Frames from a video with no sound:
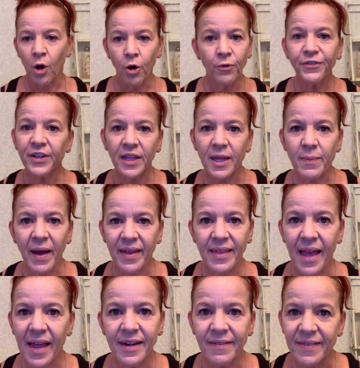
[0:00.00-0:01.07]
Hopefully by the
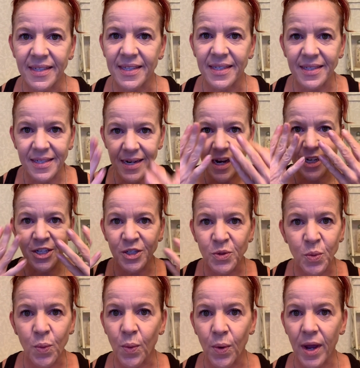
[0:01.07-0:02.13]
end of this, it's not just
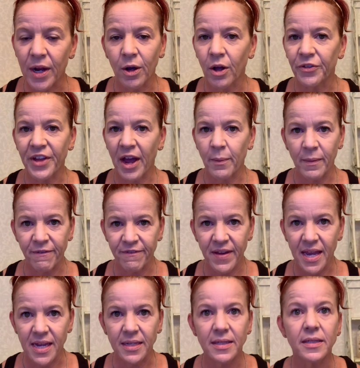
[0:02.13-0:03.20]
run all down my
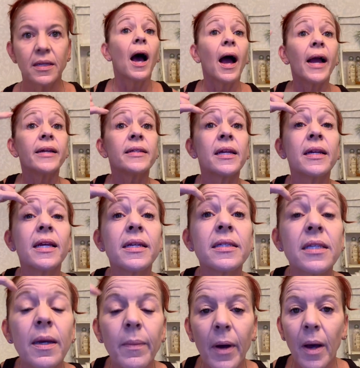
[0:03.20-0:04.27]
face. I did get
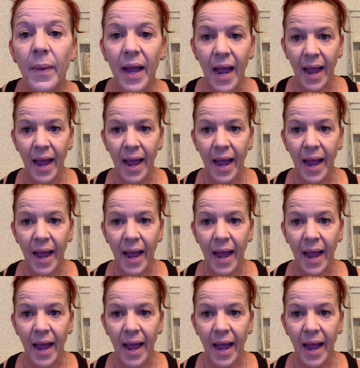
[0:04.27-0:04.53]
some on my